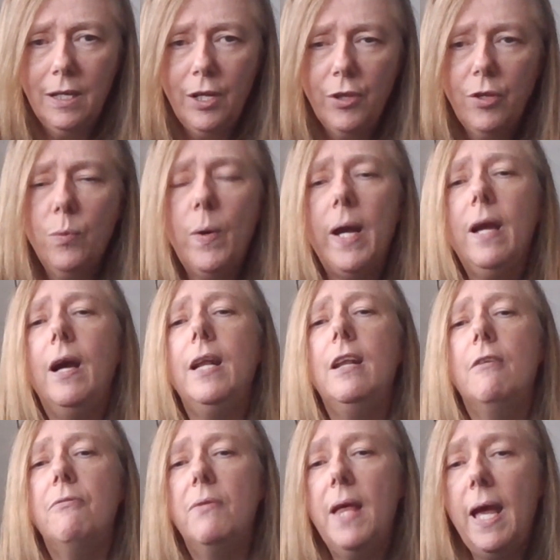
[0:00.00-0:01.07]
The way I
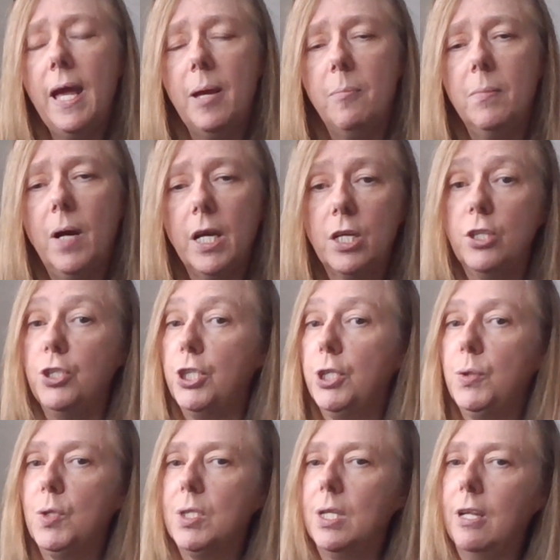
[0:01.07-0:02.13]
love them, I can
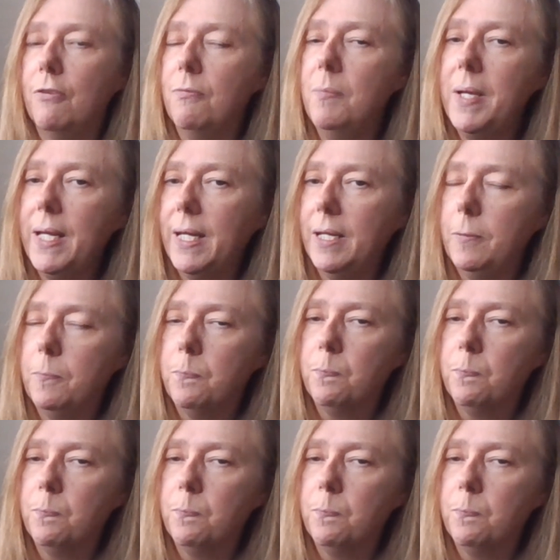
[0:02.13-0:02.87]
choose to love me.